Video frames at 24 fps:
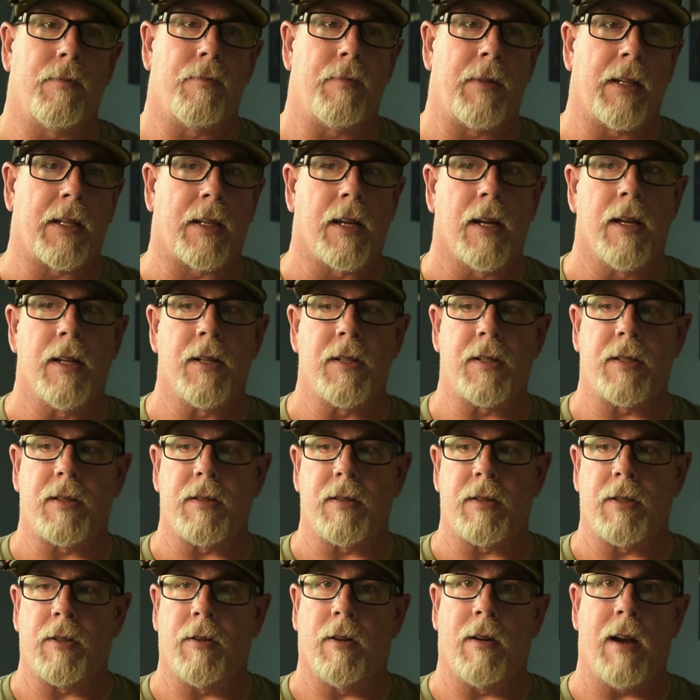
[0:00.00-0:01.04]

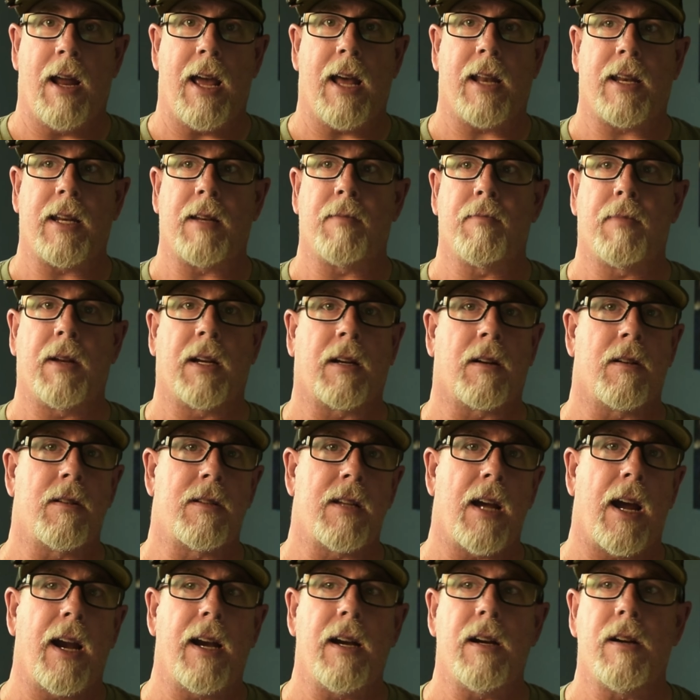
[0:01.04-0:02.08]
because you're adding bigger
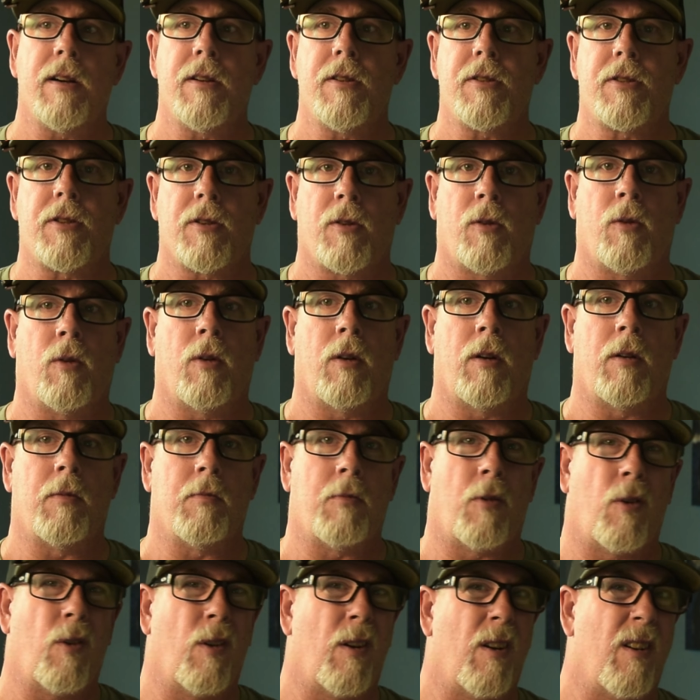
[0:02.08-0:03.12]
tires or
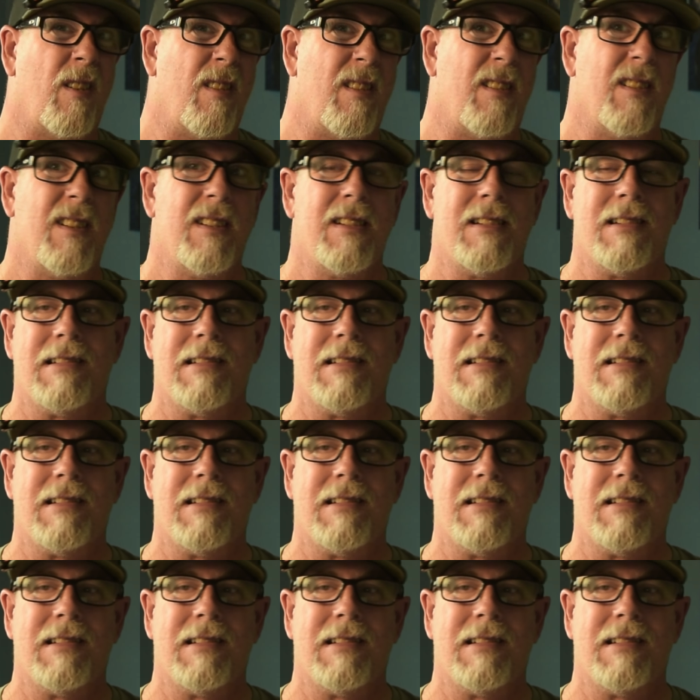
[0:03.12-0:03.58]
more